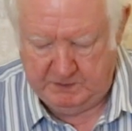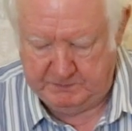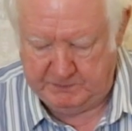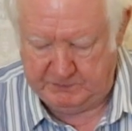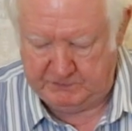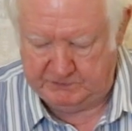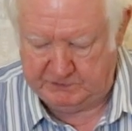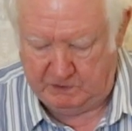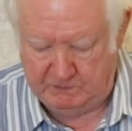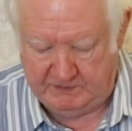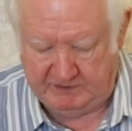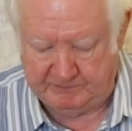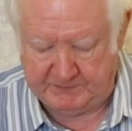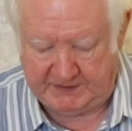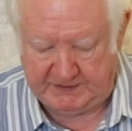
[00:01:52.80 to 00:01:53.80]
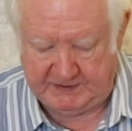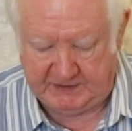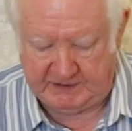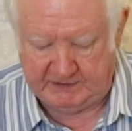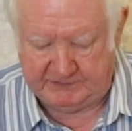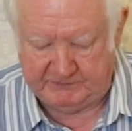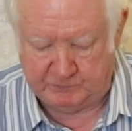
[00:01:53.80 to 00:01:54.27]
But you don't have many
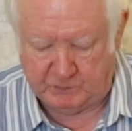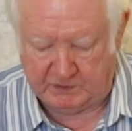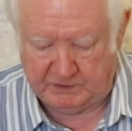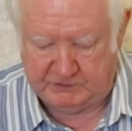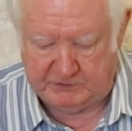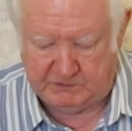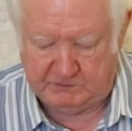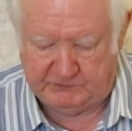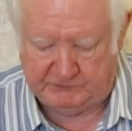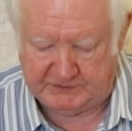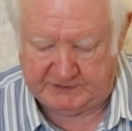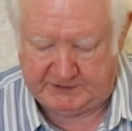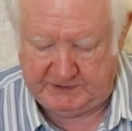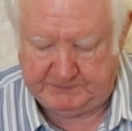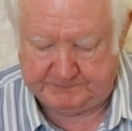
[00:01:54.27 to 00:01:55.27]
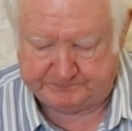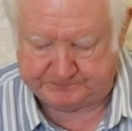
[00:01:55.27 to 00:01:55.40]
negatives. What I do see